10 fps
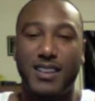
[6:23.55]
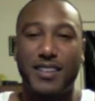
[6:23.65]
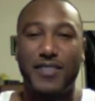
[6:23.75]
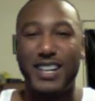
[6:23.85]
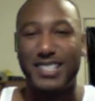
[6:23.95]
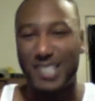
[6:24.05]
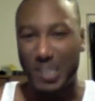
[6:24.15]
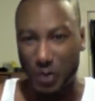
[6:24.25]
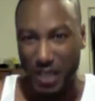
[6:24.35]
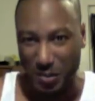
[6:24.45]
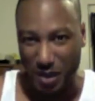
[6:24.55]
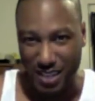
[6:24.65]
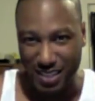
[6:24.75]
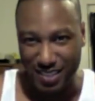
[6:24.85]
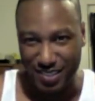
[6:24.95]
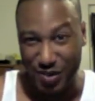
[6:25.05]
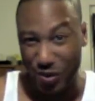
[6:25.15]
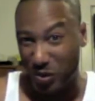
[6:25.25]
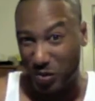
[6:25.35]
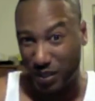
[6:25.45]
If I could sleep with anybody,
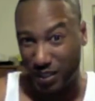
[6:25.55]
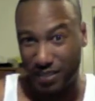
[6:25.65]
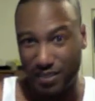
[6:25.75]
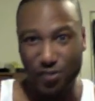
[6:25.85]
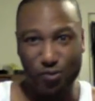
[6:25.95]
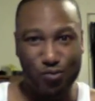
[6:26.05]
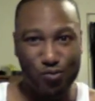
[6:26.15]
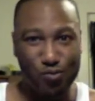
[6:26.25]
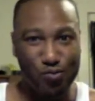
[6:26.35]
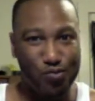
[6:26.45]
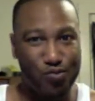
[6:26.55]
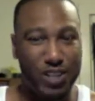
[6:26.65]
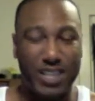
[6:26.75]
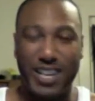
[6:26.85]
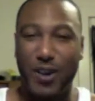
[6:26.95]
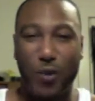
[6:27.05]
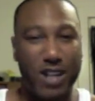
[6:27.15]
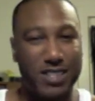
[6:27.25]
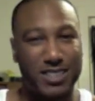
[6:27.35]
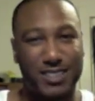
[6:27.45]
who would it be? Kerry
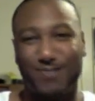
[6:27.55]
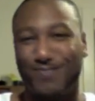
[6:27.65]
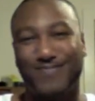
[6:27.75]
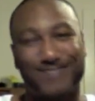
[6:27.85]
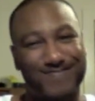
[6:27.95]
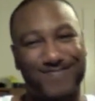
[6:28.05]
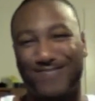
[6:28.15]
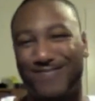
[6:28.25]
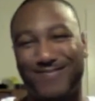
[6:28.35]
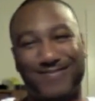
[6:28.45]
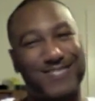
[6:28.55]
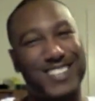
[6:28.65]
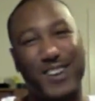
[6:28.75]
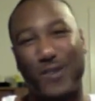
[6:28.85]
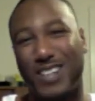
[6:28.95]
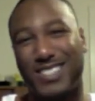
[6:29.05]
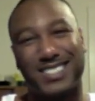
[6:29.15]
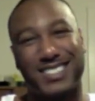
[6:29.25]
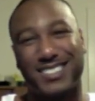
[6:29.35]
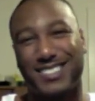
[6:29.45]
Washington. Kerry
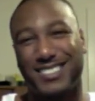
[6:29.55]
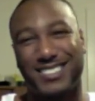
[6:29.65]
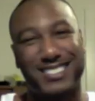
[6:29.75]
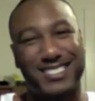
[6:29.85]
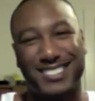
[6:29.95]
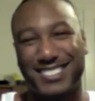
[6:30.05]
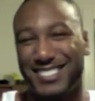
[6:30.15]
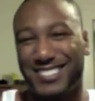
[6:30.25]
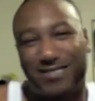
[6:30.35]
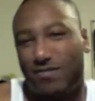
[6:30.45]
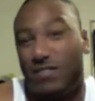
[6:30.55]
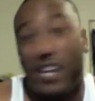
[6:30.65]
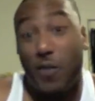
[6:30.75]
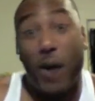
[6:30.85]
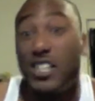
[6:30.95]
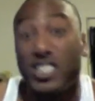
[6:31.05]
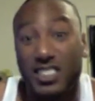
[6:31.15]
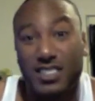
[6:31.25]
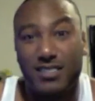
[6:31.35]
Washington. Kerry Washington.